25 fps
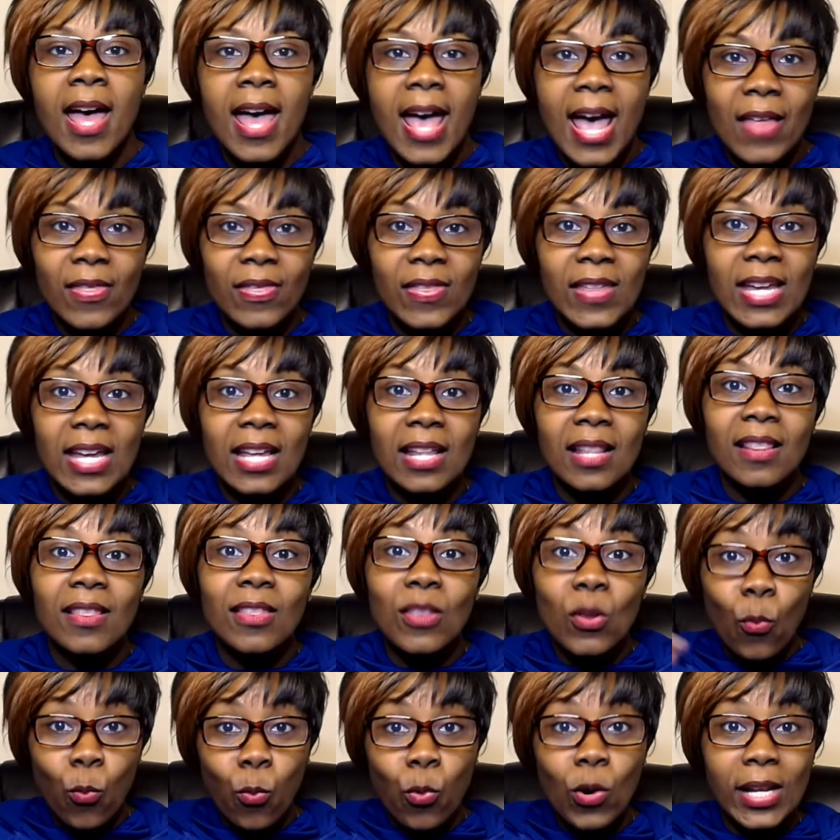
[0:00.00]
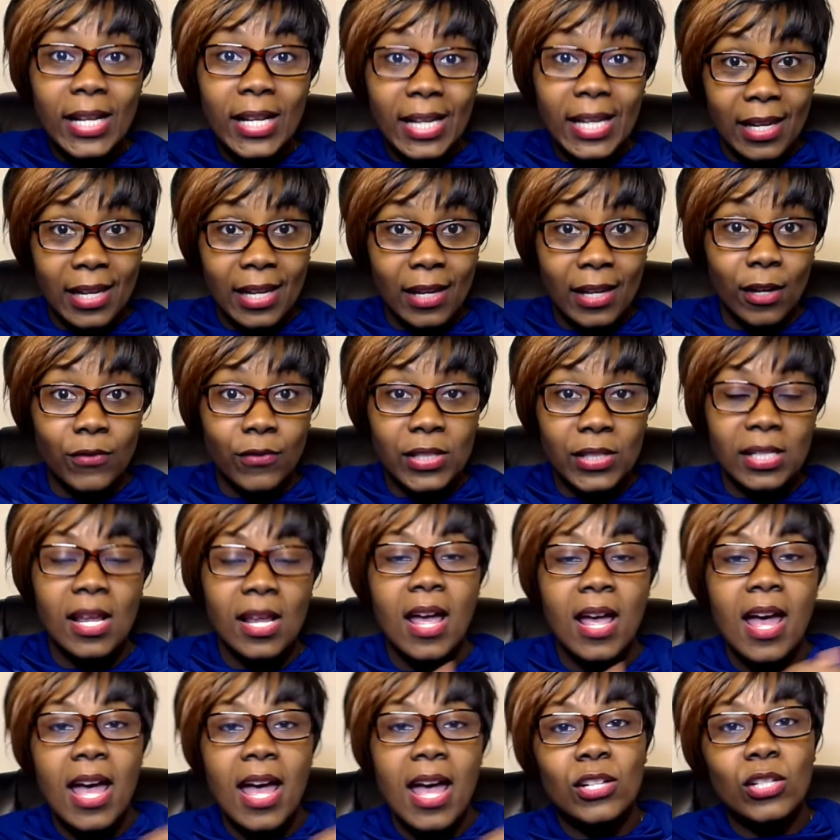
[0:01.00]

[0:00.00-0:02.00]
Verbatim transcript: And then the what ifs. And